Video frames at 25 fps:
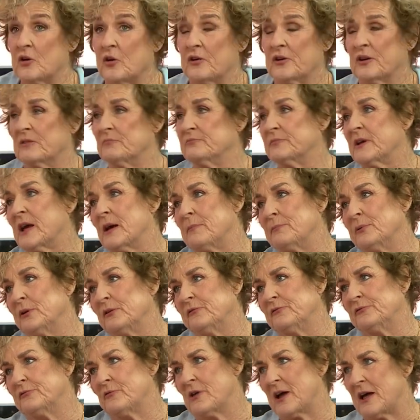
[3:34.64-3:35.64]
got a couple
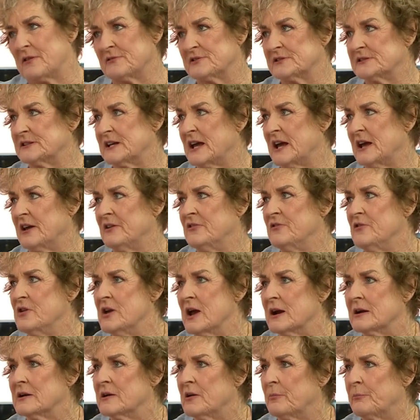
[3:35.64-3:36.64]
of rather sad
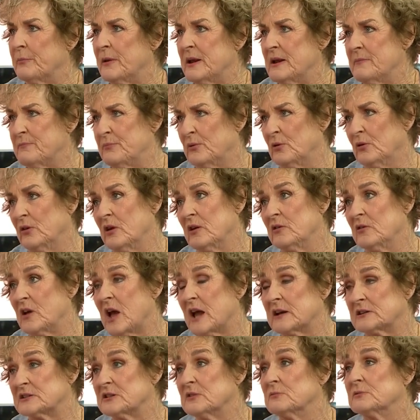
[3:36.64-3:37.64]
younger people who
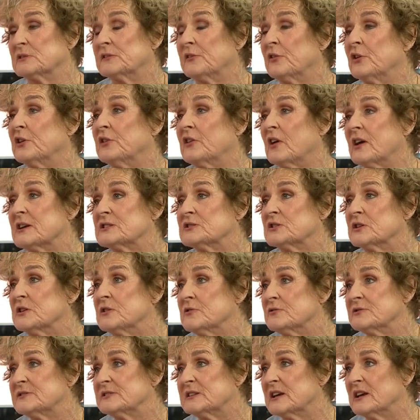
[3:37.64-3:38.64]
actually was very touching
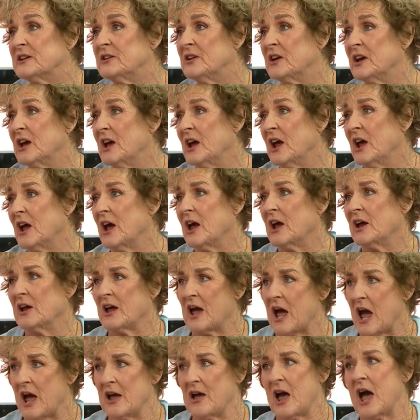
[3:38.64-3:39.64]
who said,
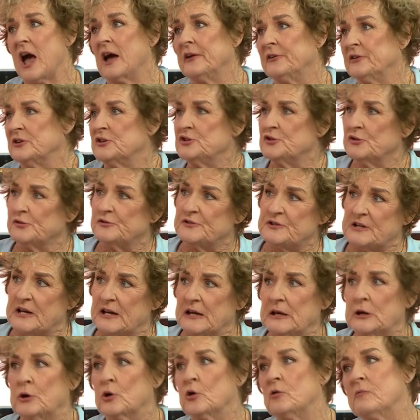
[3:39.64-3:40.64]
How did you
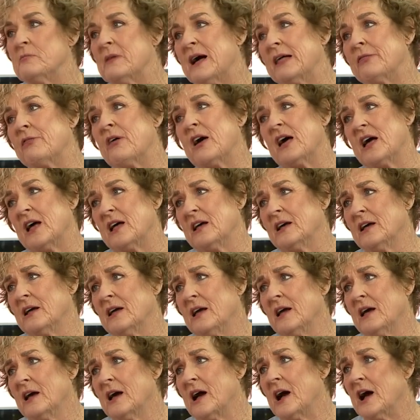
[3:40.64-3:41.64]
tell your mother?
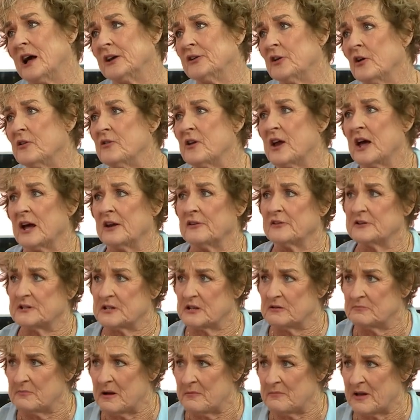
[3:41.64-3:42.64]
I don't know how to
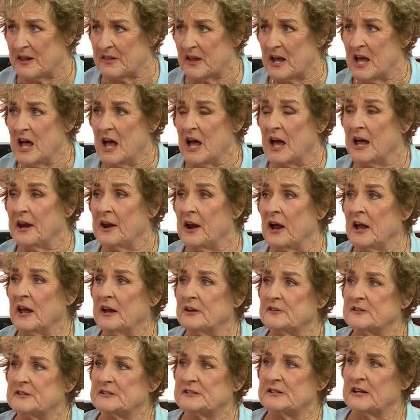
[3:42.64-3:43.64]
tell my mother. Oh. And I
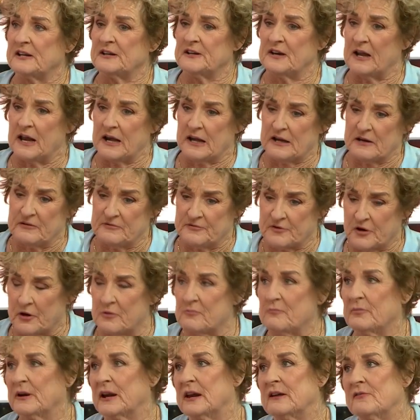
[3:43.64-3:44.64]
had to say, darling,
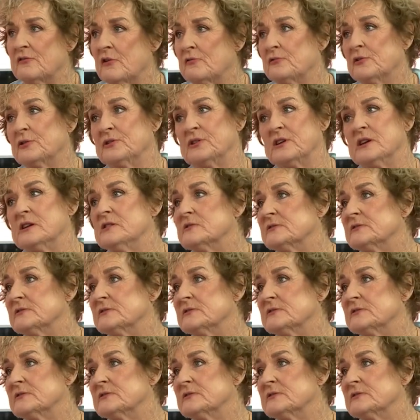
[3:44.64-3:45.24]
don't believe everything